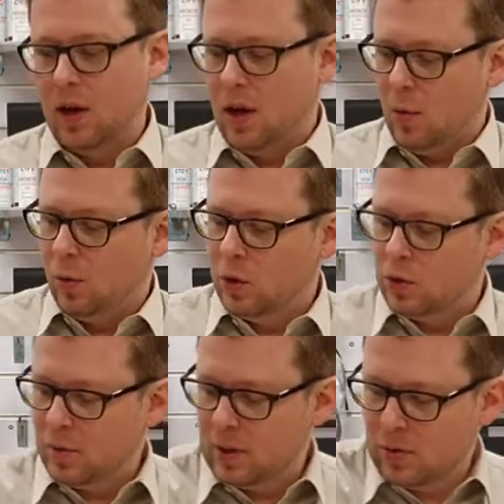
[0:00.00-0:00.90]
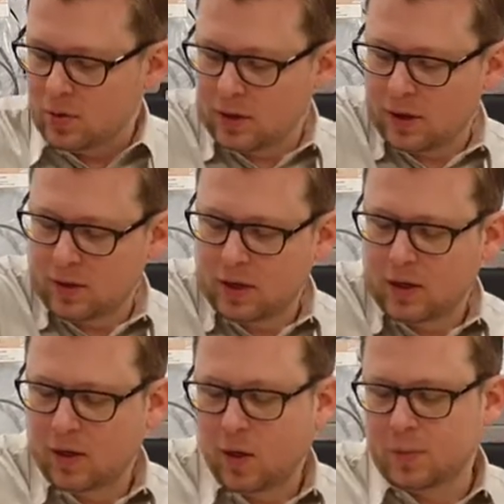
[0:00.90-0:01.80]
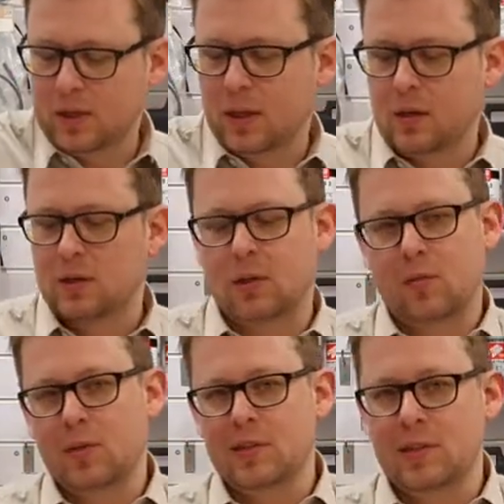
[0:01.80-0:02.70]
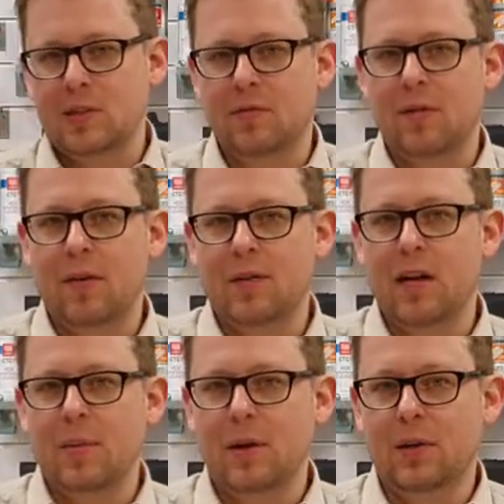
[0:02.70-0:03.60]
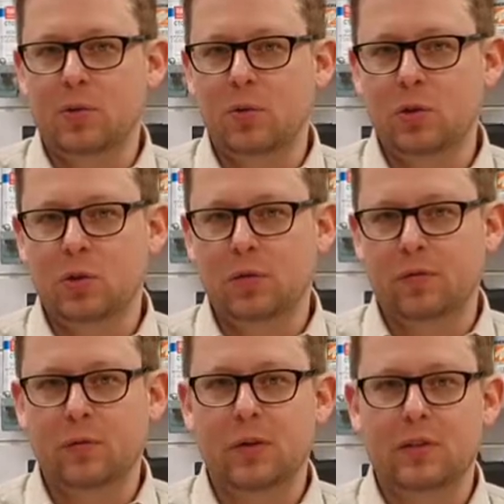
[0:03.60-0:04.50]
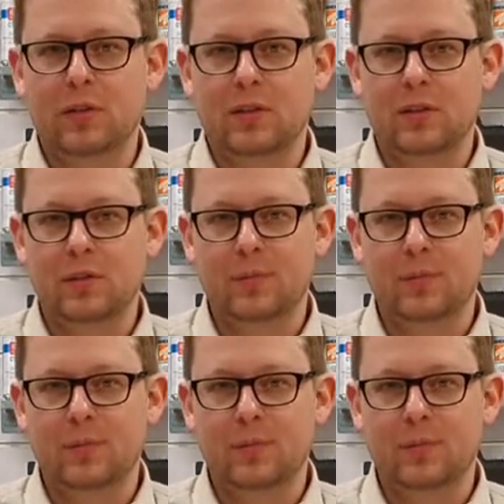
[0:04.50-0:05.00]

We'll also be using the Optilux 365 nanometer torch to fluoresce this.